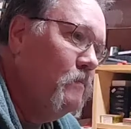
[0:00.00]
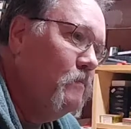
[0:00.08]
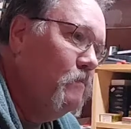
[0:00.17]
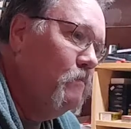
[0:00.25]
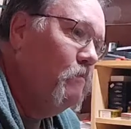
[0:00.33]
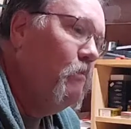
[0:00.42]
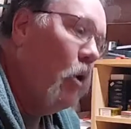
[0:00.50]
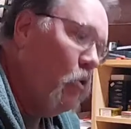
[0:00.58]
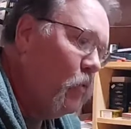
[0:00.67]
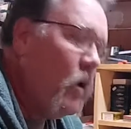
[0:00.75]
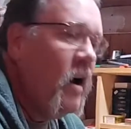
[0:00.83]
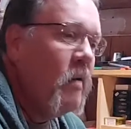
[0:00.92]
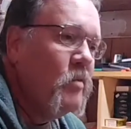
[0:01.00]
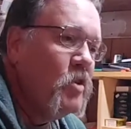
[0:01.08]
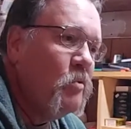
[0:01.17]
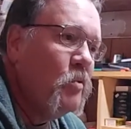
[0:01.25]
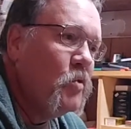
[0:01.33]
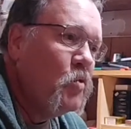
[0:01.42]
Both times
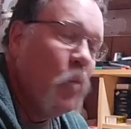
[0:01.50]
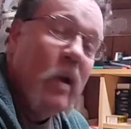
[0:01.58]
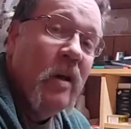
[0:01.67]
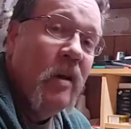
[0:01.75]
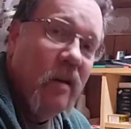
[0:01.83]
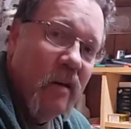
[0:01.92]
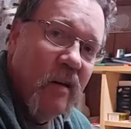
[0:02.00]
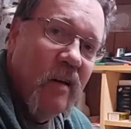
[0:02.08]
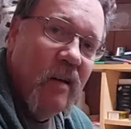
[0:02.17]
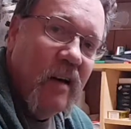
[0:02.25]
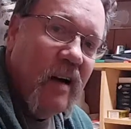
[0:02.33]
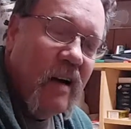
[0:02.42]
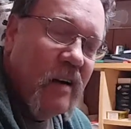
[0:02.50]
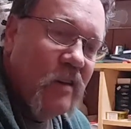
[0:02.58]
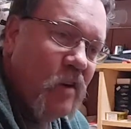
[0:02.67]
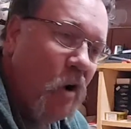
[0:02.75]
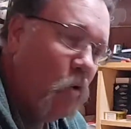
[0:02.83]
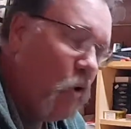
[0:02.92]
it was wind,
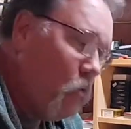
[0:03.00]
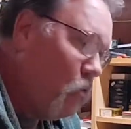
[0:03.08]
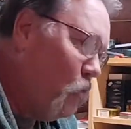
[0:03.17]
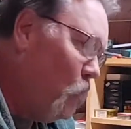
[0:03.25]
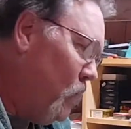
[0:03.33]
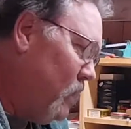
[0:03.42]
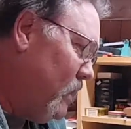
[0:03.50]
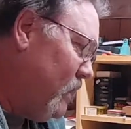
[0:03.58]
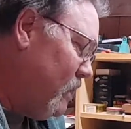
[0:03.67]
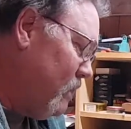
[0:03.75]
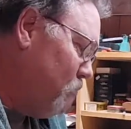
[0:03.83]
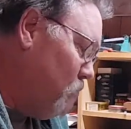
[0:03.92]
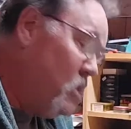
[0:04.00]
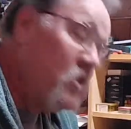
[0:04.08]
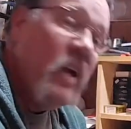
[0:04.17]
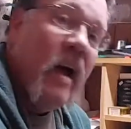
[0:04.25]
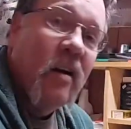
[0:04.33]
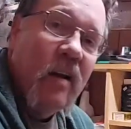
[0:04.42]
the holdover for wind. I
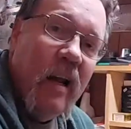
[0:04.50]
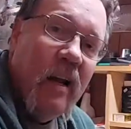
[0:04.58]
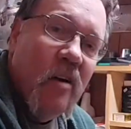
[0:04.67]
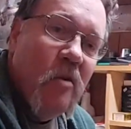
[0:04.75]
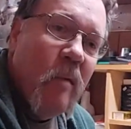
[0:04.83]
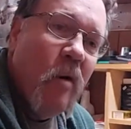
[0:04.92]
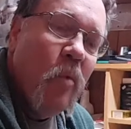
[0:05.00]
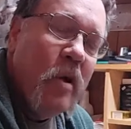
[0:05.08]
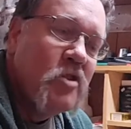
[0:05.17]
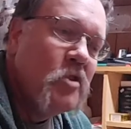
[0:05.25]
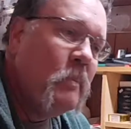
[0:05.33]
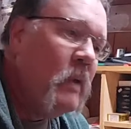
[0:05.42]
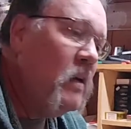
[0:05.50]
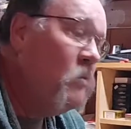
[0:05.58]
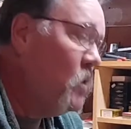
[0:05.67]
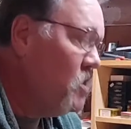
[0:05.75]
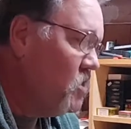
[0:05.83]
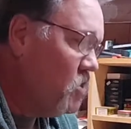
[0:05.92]
miscalculated on my wind speed,
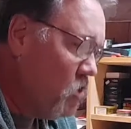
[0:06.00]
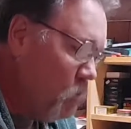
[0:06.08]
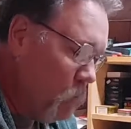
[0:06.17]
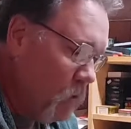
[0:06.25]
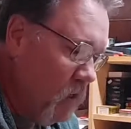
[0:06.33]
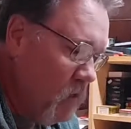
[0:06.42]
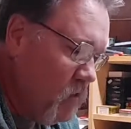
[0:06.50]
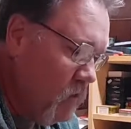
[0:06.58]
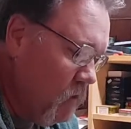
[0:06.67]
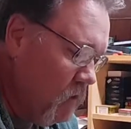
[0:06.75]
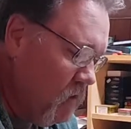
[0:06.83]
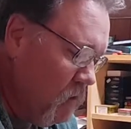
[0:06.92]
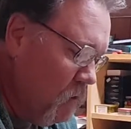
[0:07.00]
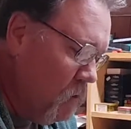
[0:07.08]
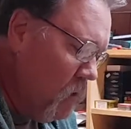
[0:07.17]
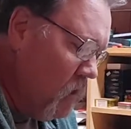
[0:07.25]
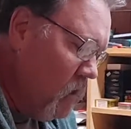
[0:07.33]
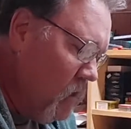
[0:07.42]
which is super easy to do.
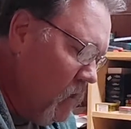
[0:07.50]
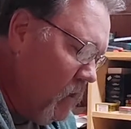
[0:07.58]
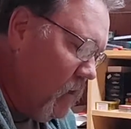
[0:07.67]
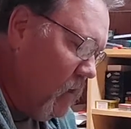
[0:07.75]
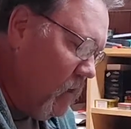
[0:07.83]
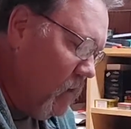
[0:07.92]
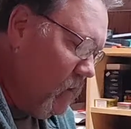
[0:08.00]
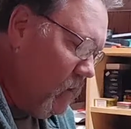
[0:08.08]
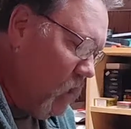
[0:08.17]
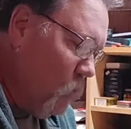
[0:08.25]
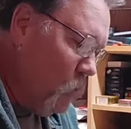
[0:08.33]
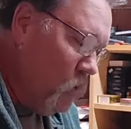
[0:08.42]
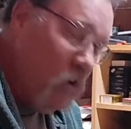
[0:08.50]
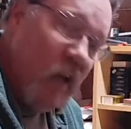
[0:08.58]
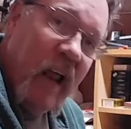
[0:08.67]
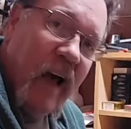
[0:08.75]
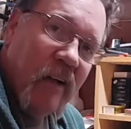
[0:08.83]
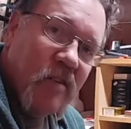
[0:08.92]
When you
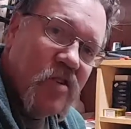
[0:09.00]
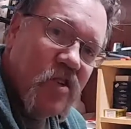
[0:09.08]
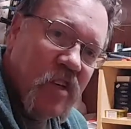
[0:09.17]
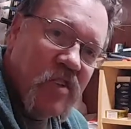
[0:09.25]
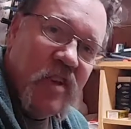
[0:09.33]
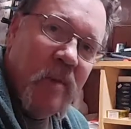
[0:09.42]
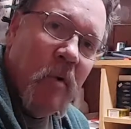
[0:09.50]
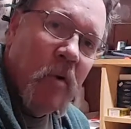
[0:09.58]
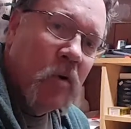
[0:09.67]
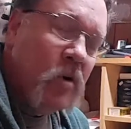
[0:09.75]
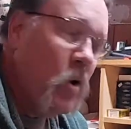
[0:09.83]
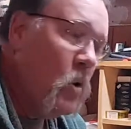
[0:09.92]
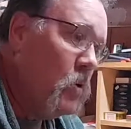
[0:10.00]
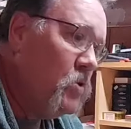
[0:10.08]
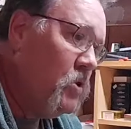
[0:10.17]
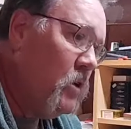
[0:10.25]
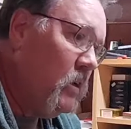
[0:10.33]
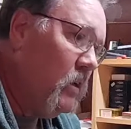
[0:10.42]
get out 600-700 yards,
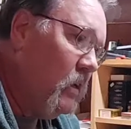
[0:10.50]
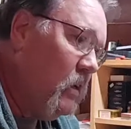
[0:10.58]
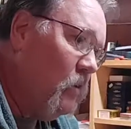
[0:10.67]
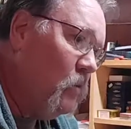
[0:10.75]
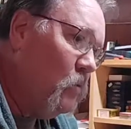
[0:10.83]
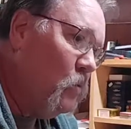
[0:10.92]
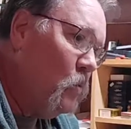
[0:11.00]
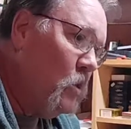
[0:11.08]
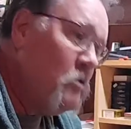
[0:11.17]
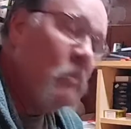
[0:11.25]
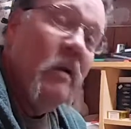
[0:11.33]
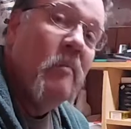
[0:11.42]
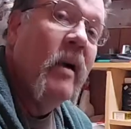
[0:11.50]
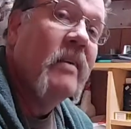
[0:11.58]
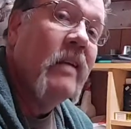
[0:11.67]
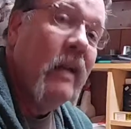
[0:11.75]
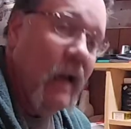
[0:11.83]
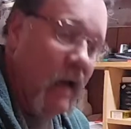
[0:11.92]
wind speed makes
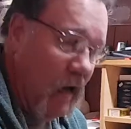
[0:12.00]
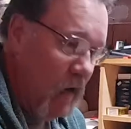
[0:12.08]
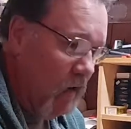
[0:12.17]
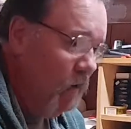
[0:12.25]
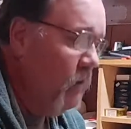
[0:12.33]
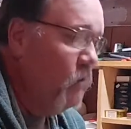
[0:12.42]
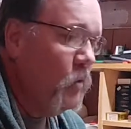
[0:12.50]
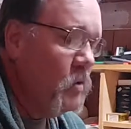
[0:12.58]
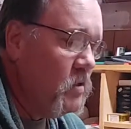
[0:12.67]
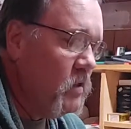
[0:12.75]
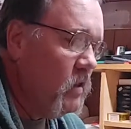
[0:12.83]
a lot of difference.